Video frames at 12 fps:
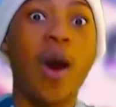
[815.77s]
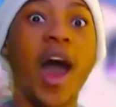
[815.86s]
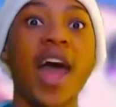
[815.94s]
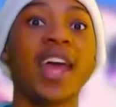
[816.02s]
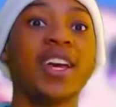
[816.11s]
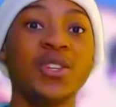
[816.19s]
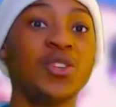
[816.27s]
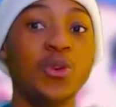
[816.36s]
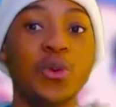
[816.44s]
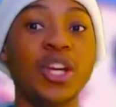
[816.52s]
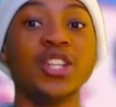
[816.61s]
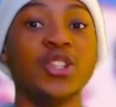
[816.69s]
why
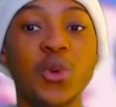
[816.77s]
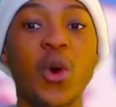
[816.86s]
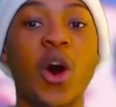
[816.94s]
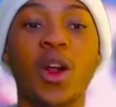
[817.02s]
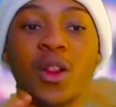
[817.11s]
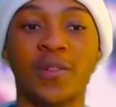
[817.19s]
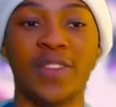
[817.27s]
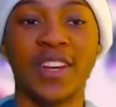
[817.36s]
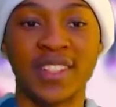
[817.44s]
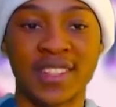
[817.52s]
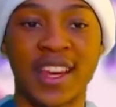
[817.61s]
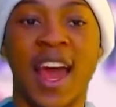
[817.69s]
do we do all of
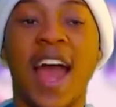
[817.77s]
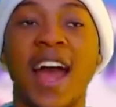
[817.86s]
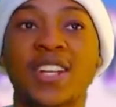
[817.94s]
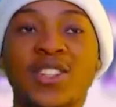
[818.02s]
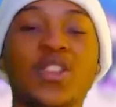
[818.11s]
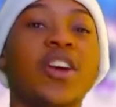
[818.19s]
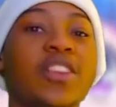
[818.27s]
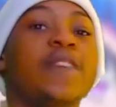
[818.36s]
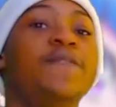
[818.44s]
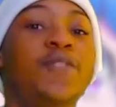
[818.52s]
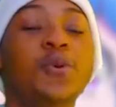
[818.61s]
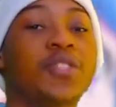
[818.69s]
this, so that
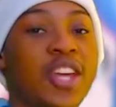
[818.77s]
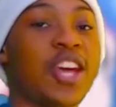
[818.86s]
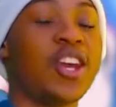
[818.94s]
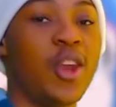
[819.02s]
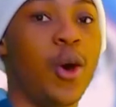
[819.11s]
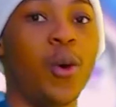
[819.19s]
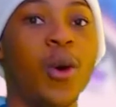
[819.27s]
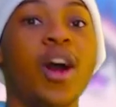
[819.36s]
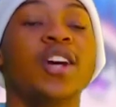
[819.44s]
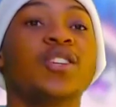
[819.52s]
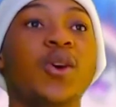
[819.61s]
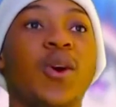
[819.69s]
the viewers can know.
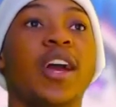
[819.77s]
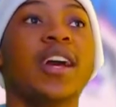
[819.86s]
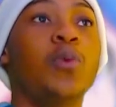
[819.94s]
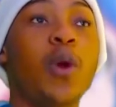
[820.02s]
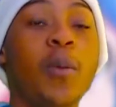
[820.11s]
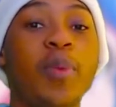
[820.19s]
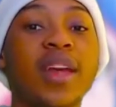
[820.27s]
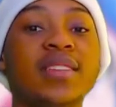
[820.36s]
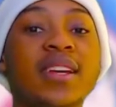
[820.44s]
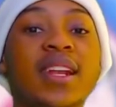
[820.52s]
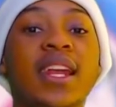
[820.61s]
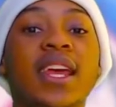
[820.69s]
So we're
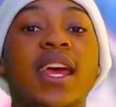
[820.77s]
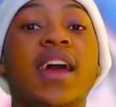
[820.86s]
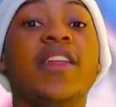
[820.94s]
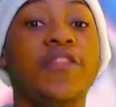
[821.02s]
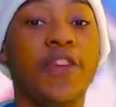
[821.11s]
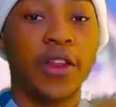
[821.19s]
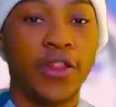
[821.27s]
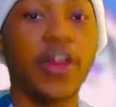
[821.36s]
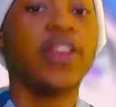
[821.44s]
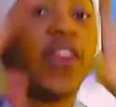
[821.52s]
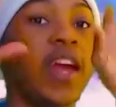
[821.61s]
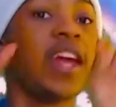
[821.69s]
basically
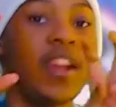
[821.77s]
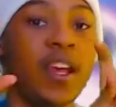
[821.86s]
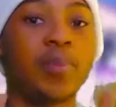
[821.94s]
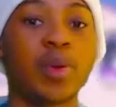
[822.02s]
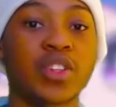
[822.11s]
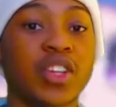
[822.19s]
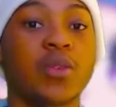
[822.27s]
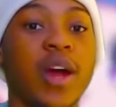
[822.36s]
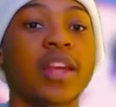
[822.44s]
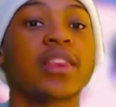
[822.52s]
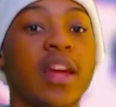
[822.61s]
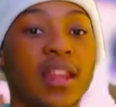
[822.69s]
the idiot person,
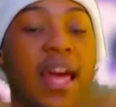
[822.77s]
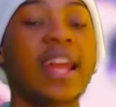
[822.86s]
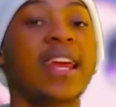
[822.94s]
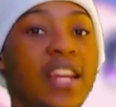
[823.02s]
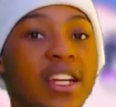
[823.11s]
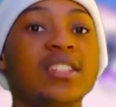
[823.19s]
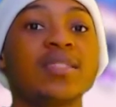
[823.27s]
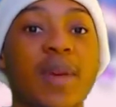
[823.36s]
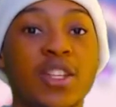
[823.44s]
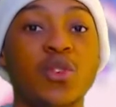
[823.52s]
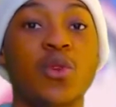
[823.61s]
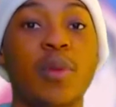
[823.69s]
right? That idiot is
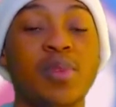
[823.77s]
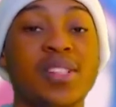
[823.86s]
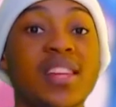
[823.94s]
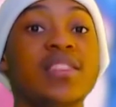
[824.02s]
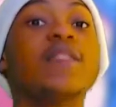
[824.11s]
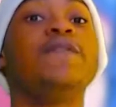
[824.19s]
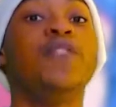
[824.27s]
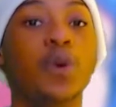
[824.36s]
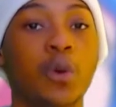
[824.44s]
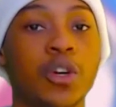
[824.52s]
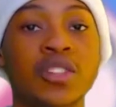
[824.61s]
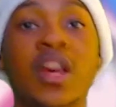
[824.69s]
meant to represent the
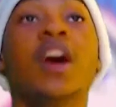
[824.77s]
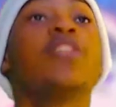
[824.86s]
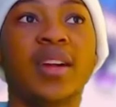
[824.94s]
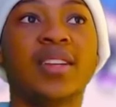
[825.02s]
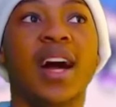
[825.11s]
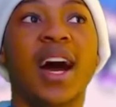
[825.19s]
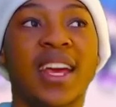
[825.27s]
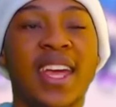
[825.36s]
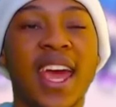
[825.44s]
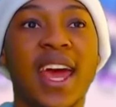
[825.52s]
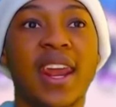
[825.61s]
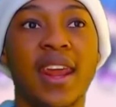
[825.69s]
viewers. But
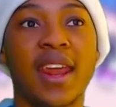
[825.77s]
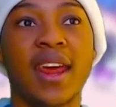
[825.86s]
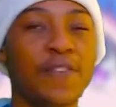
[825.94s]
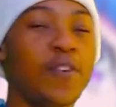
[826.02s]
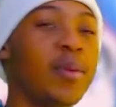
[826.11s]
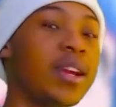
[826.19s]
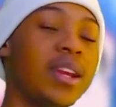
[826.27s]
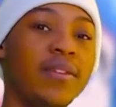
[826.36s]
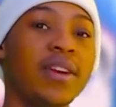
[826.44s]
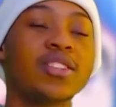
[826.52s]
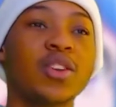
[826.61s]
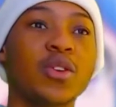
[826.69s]
again, if you've been
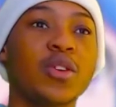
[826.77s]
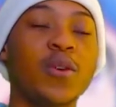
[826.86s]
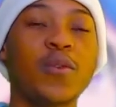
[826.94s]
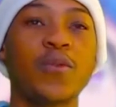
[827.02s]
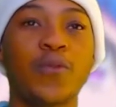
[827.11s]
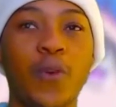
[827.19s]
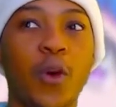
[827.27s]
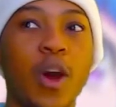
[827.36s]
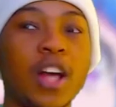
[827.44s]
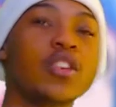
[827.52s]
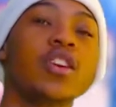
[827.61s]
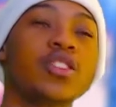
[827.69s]
living in Tokyo for
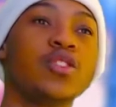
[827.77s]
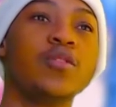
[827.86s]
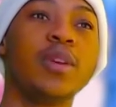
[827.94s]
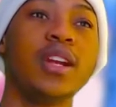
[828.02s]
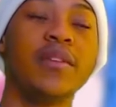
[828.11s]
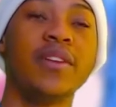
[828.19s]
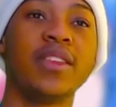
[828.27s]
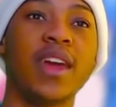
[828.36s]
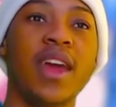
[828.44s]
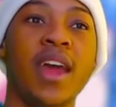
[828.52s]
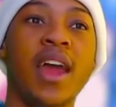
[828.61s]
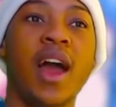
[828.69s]
as long as you've been living
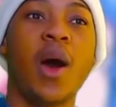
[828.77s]
there,